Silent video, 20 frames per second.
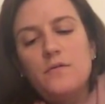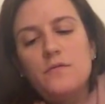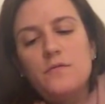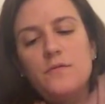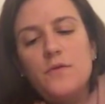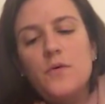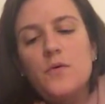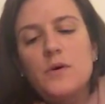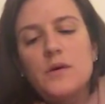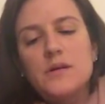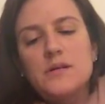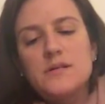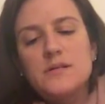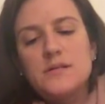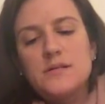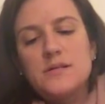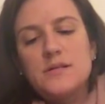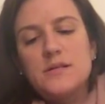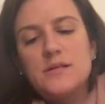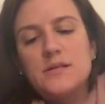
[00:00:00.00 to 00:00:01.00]

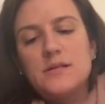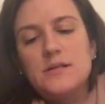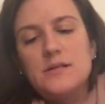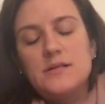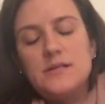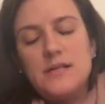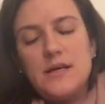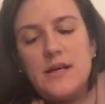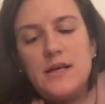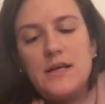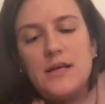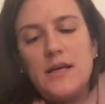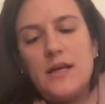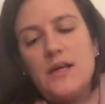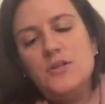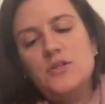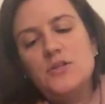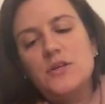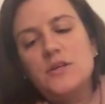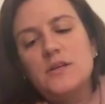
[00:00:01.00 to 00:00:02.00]
focused
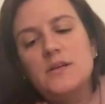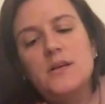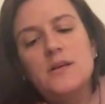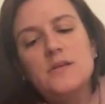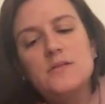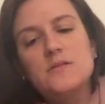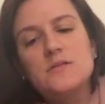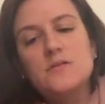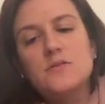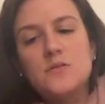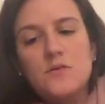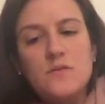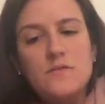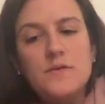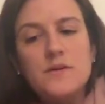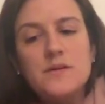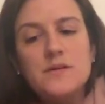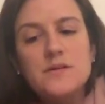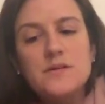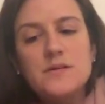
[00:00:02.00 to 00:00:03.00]
dedication and
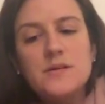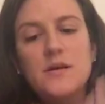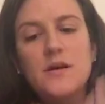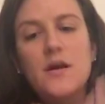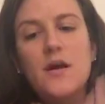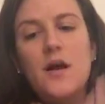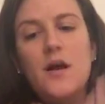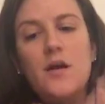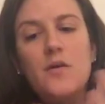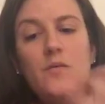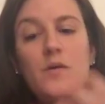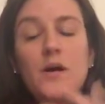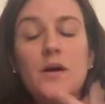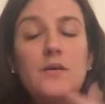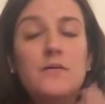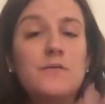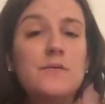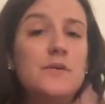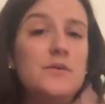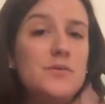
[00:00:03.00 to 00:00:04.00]
service
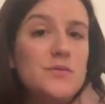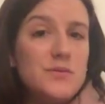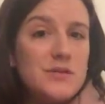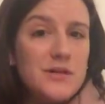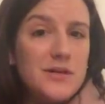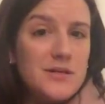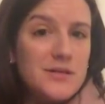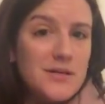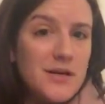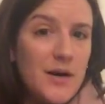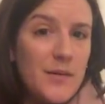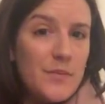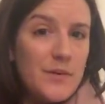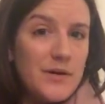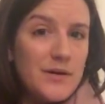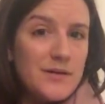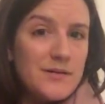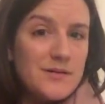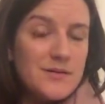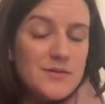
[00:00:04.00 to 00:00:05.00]
around Venusian
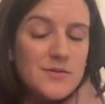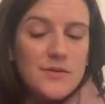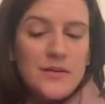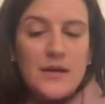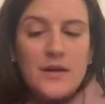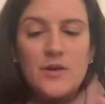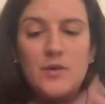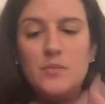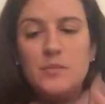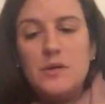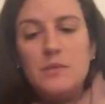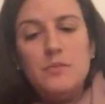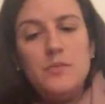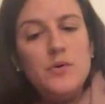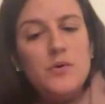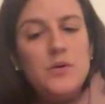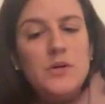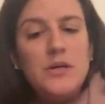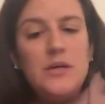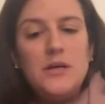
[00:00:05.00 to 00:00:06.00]
topics. So that could be
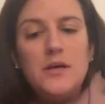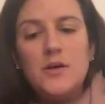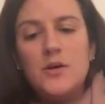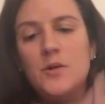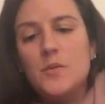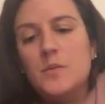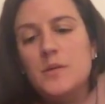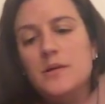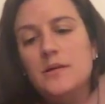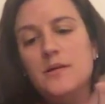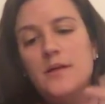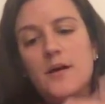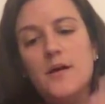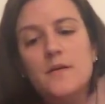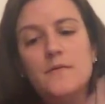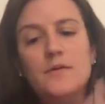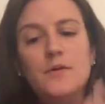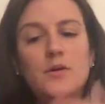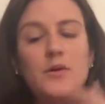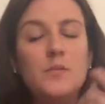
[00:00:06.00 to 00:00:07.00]
beauty, it could be
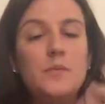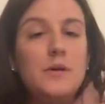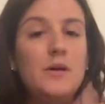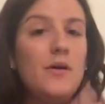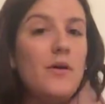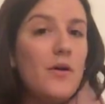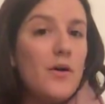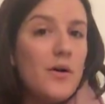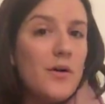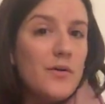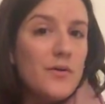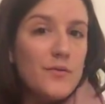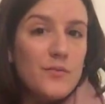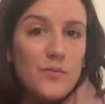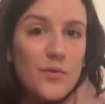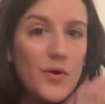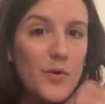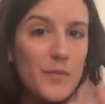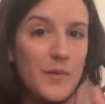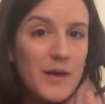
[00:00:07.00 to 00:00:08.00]
love, it could be art,
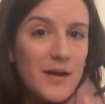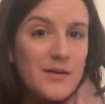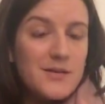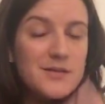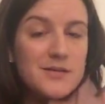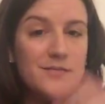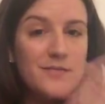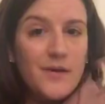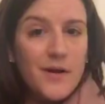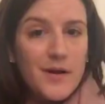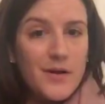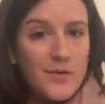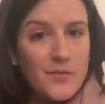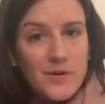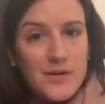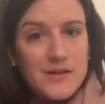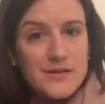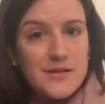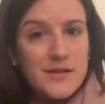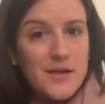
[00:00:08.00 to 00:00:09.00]
romance,
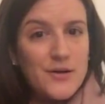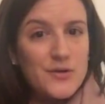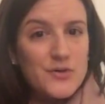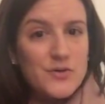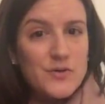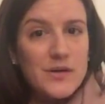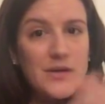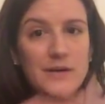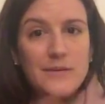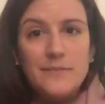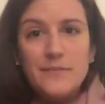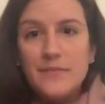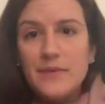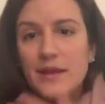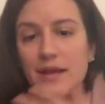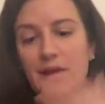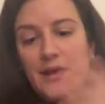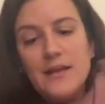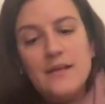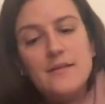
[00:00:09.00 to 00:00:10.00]
fineries, luxury,
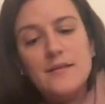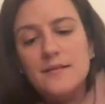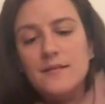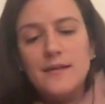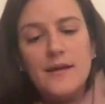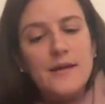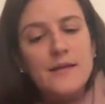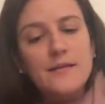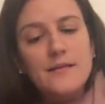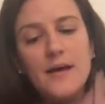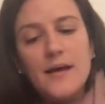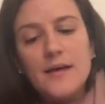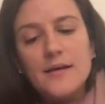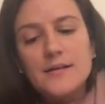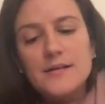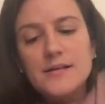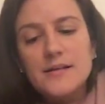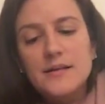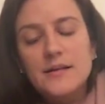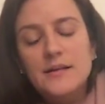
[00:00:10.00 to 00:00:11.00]
anything like
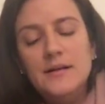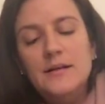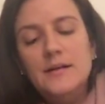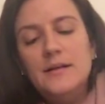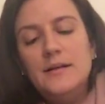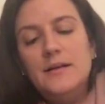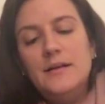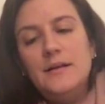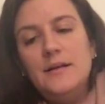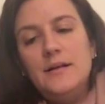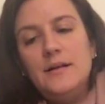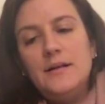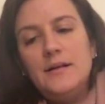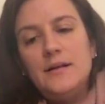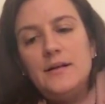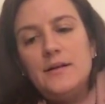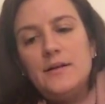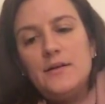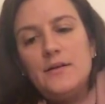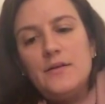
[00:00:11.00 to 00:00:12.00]
that.
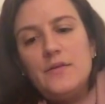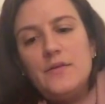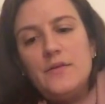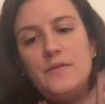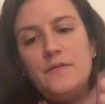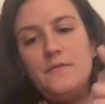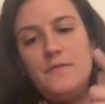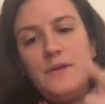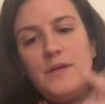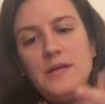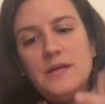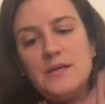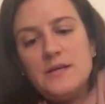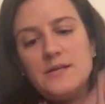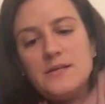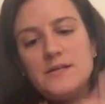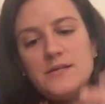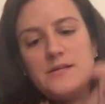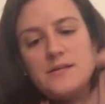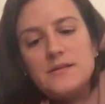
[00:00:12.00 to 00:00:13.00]
the
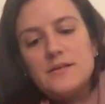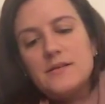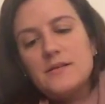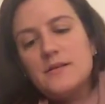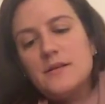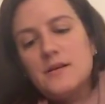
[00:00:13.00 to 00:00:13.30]
Venus